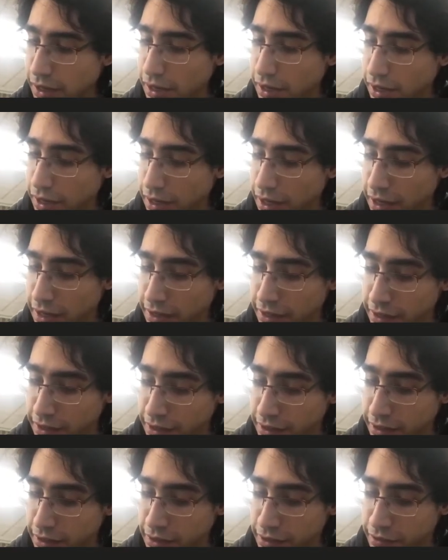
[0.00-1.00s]
and
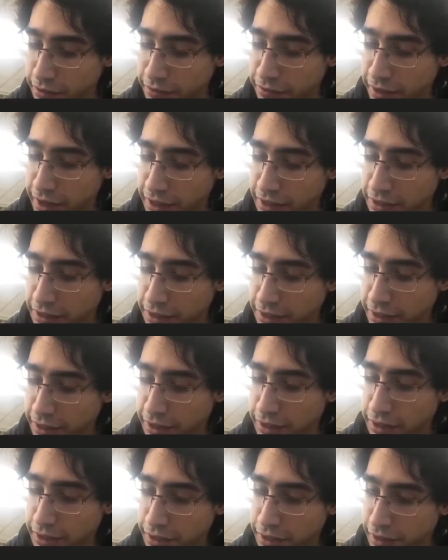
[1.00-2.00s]
the
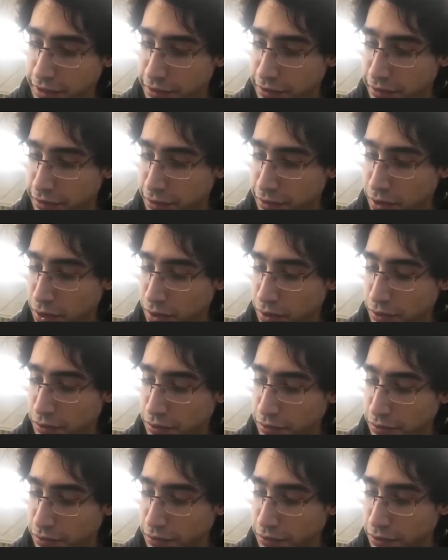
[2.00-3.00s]
vector
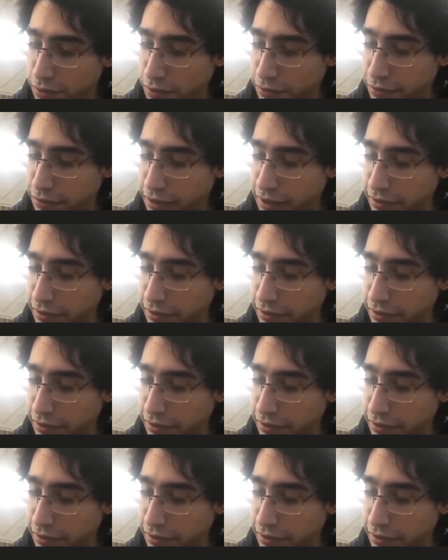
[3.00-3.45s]
4, 5,